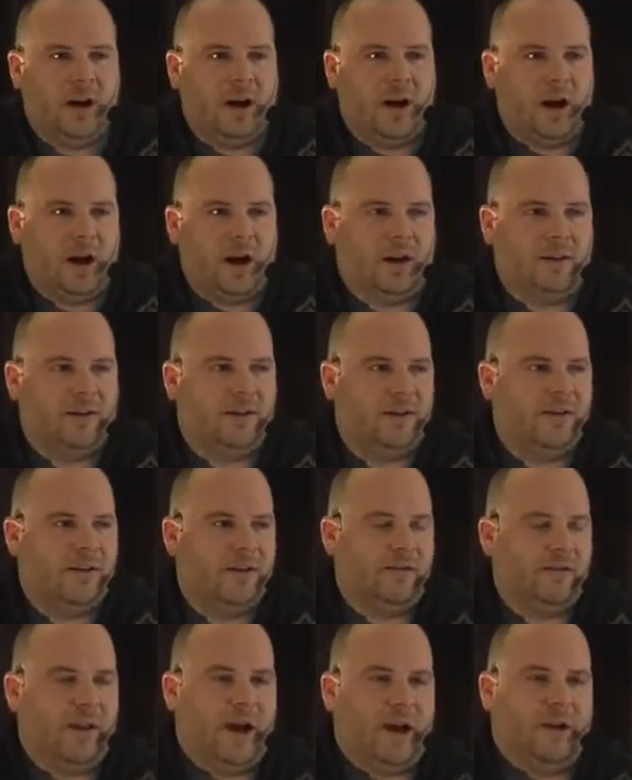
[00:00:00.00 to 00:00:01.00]
anything that
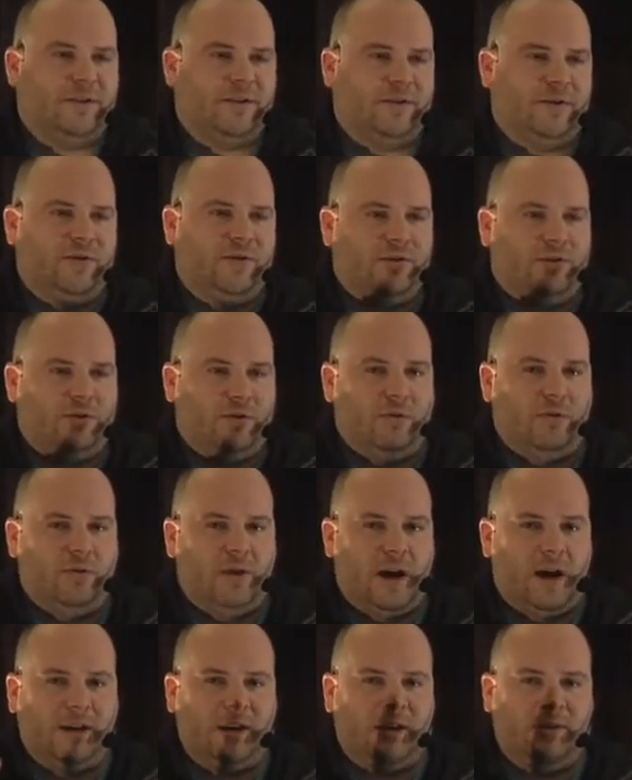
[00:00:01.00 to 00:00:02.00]
allows you to
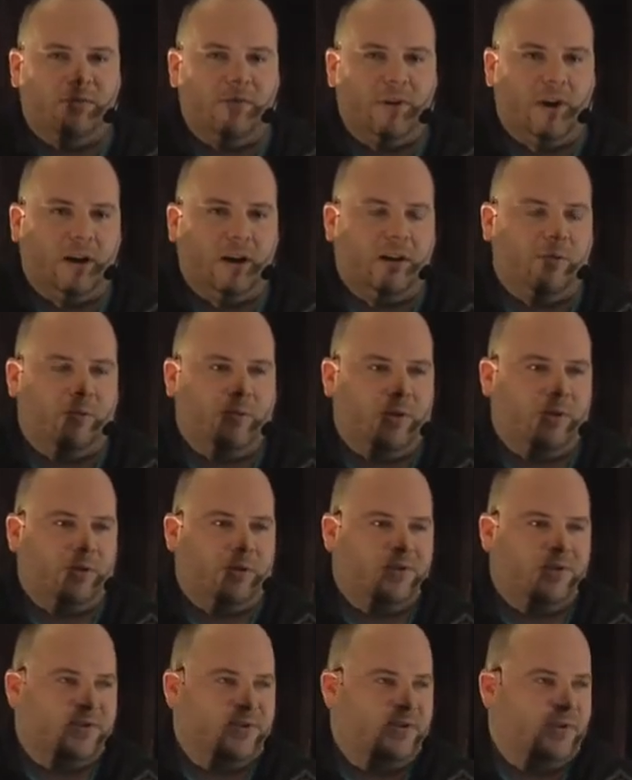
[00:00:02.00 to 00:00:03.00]
identify whether
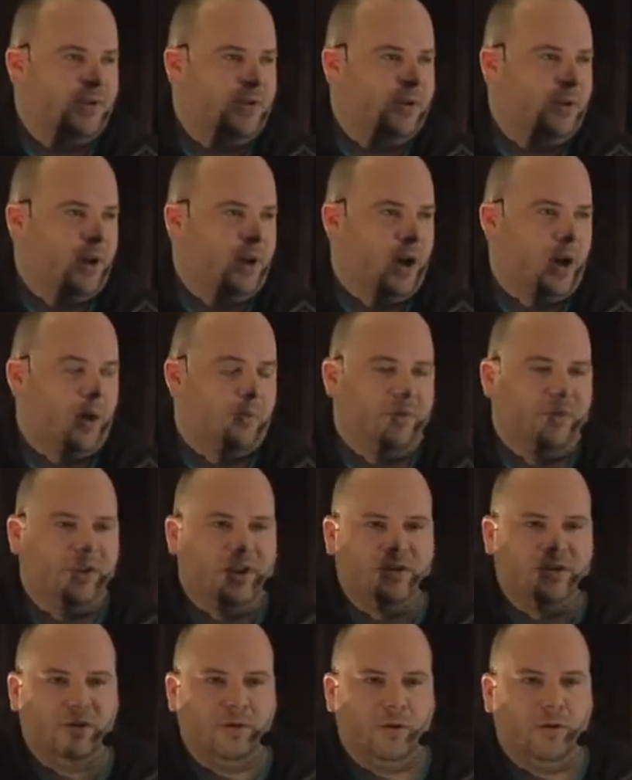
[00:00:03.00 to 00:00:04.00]
it's
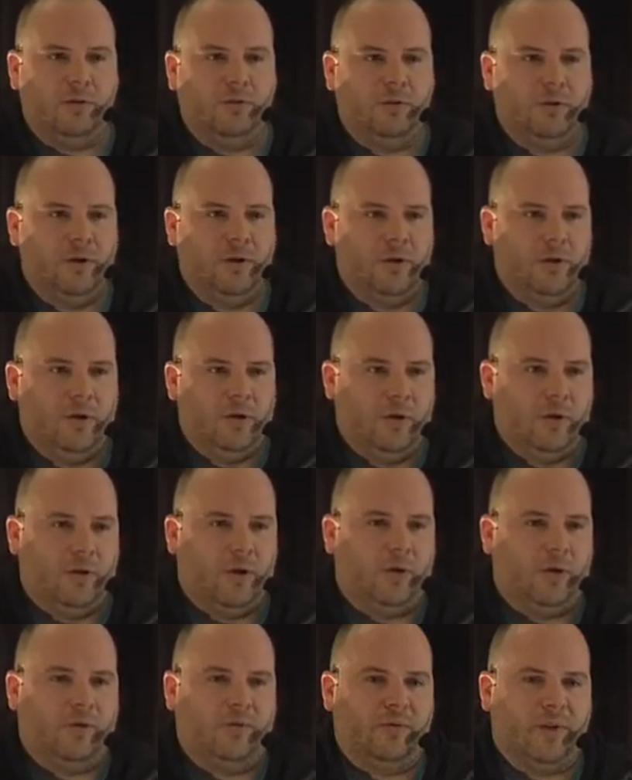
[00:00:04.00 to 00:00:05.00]
digital
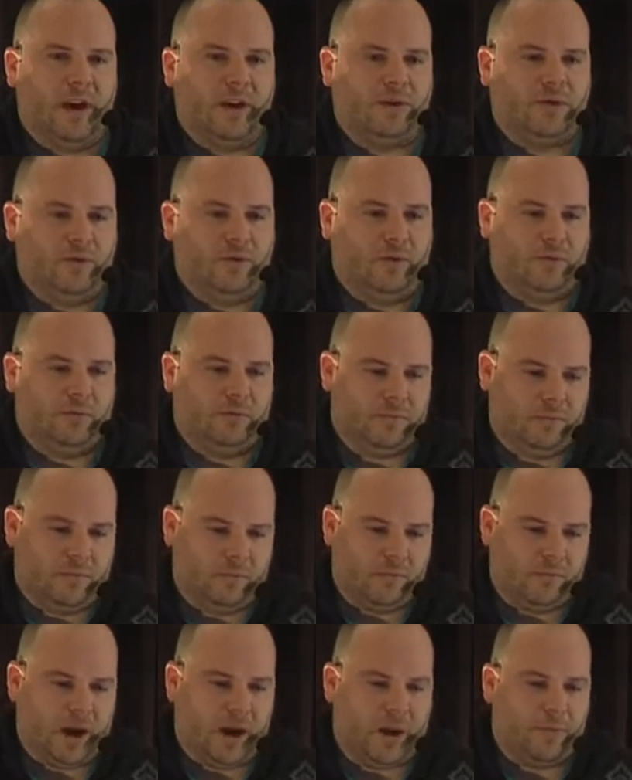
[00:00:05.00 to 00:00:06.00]
or actual
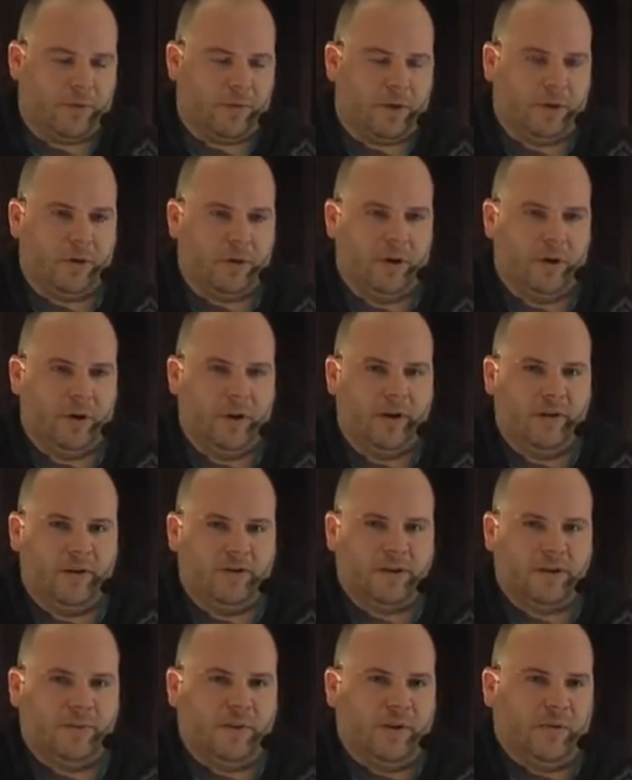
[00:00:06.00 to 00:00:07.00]
paper,
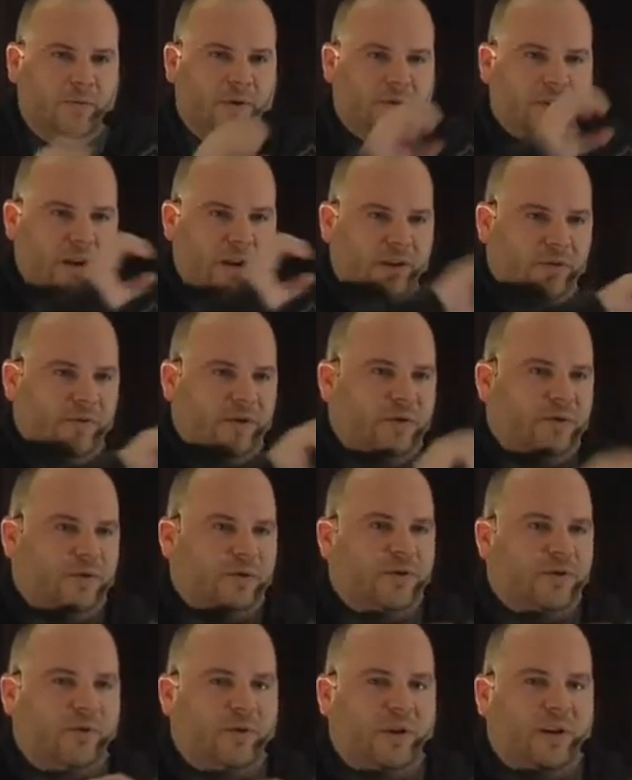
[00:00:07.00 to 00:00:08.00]
something with individual
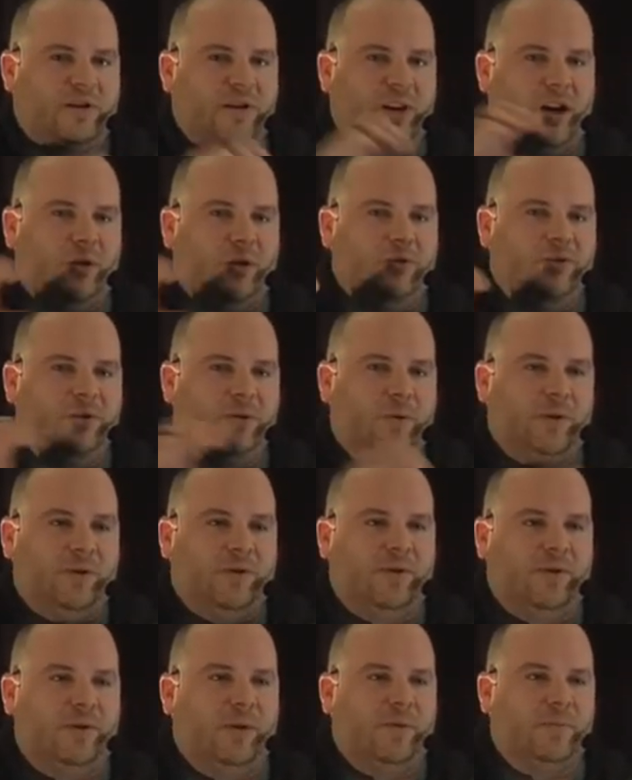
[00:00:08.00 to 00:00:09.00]
screens, arrows going
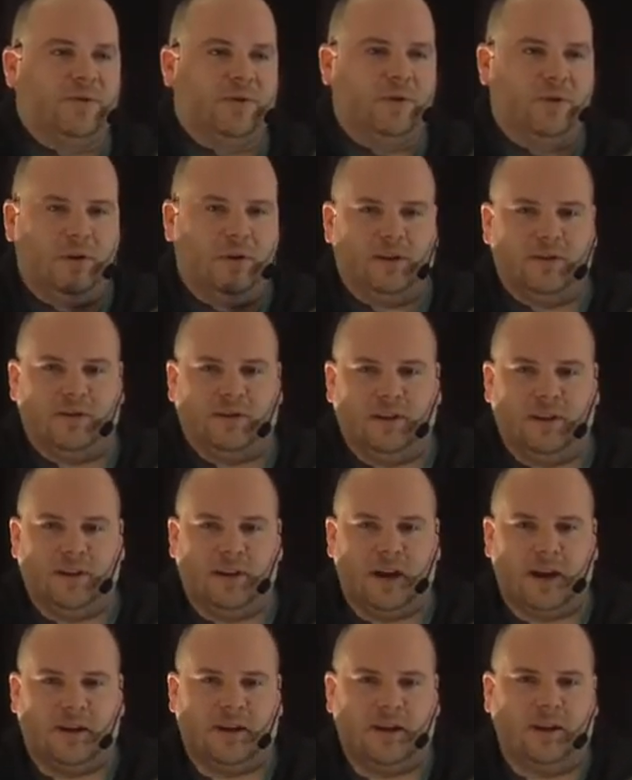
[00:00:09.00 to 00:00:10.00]
to them so that you can see
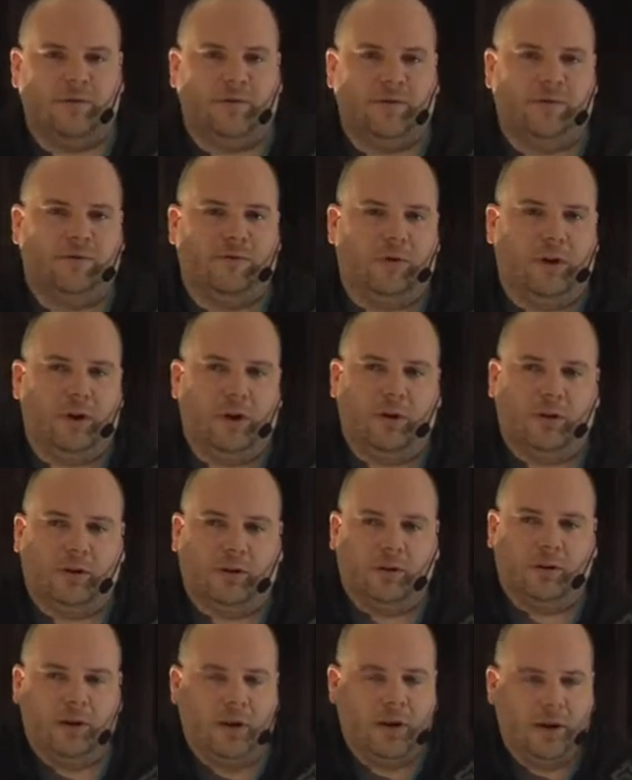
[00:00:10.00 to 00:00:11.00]
the idea of the flow,
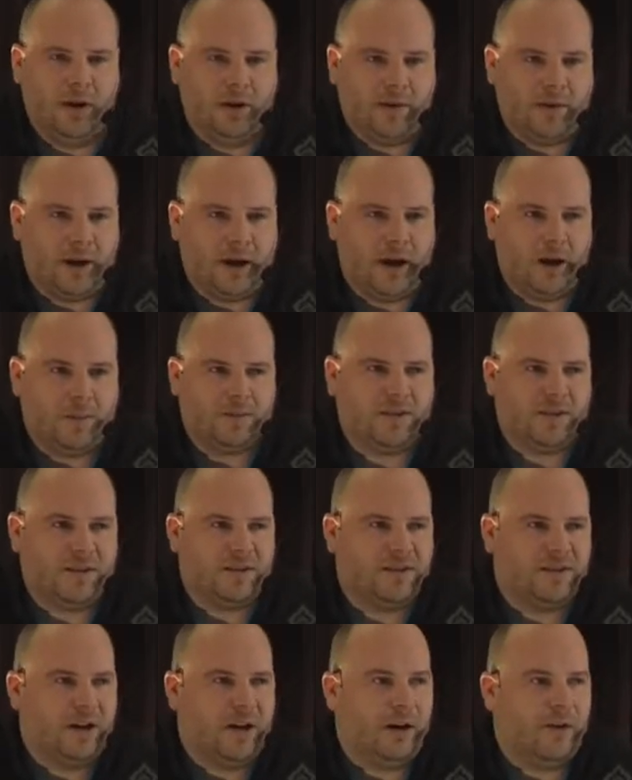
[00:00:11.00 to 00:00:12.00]
and that helps
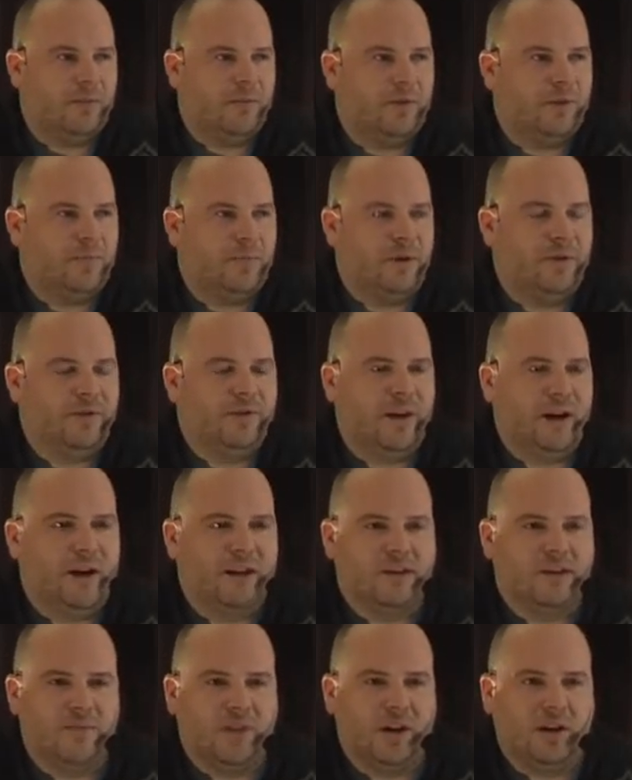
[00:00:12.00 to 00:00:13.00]
us out with being able to
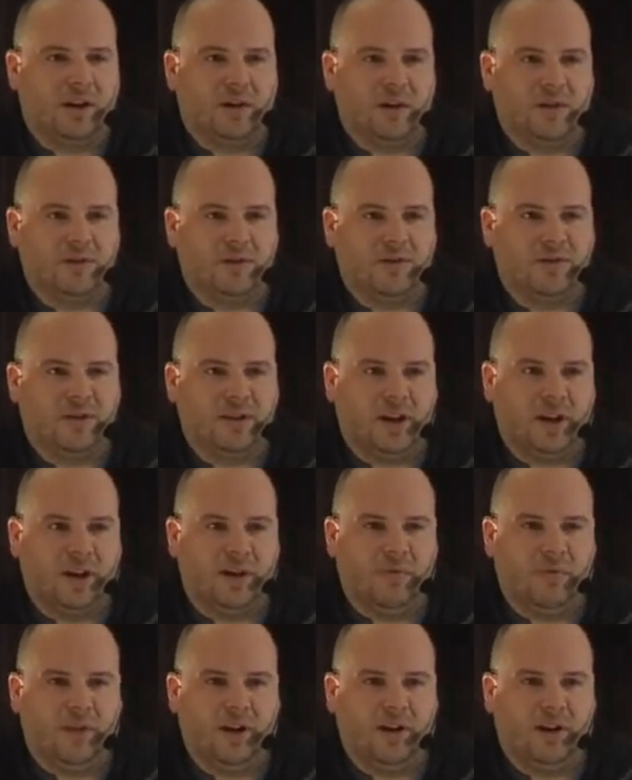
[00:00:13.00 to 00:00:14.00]
estimate and
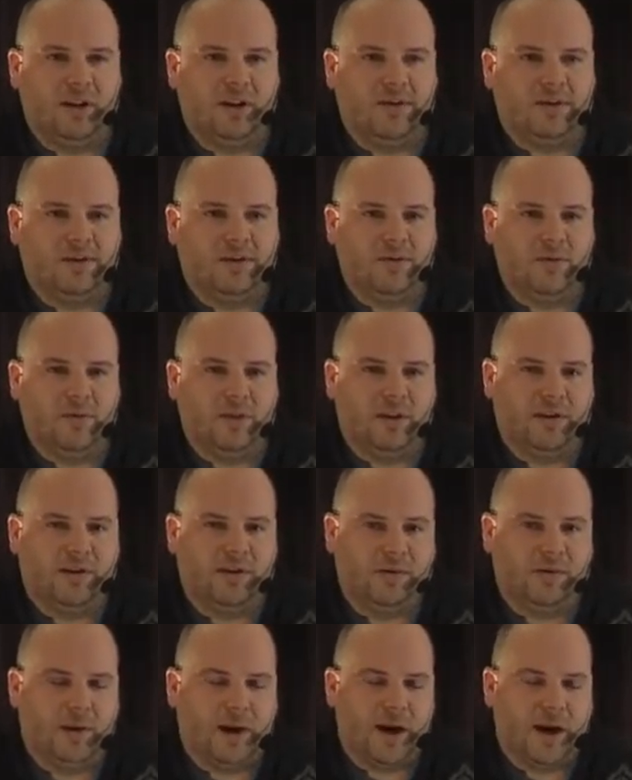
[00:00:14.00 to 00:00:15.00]
understand what it is that's going into
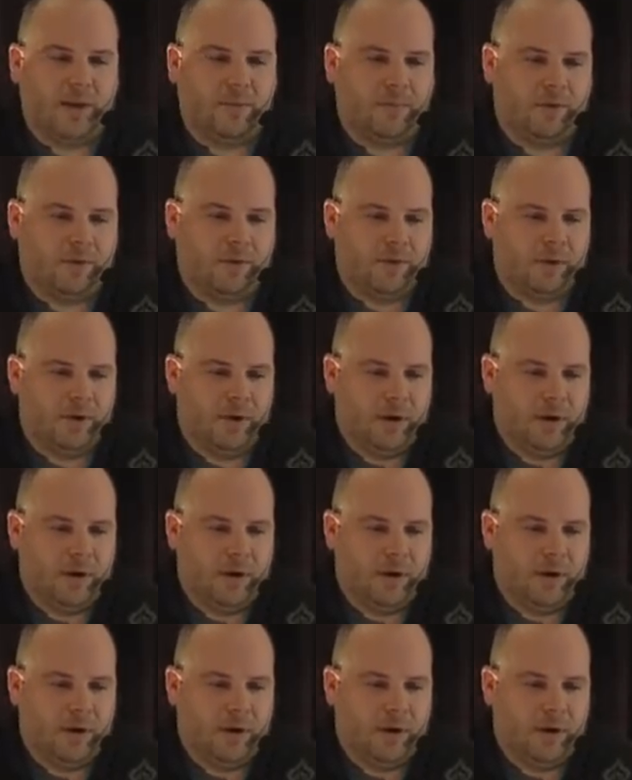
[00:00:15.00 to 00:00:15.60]
an app. And